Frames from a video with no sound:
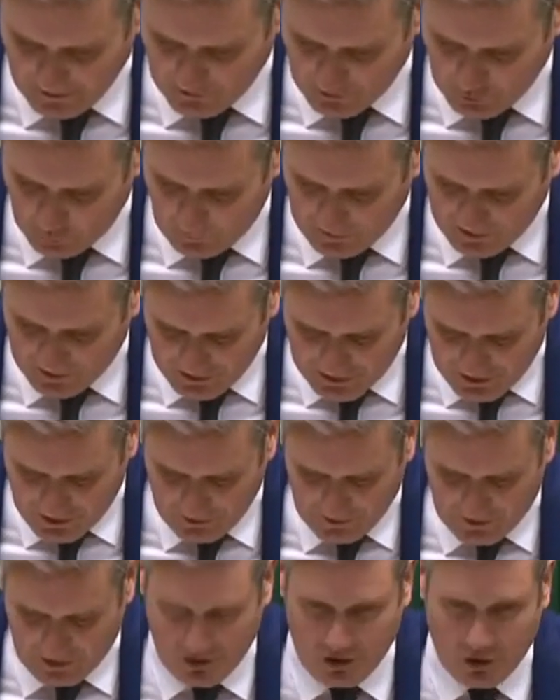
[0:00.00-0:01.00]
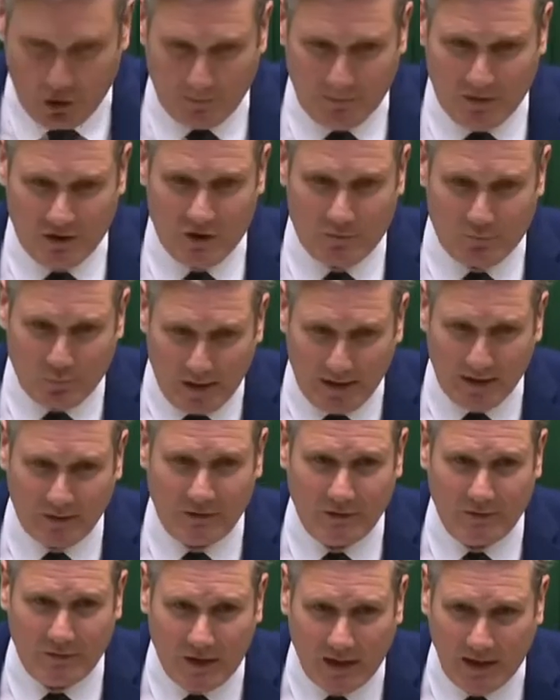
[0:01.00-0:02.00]
that we can do to stop the spread of
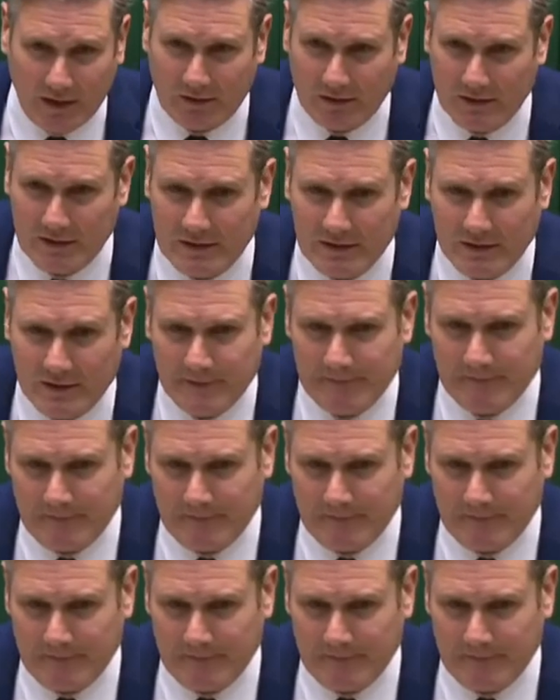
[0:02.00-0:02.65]
the virus.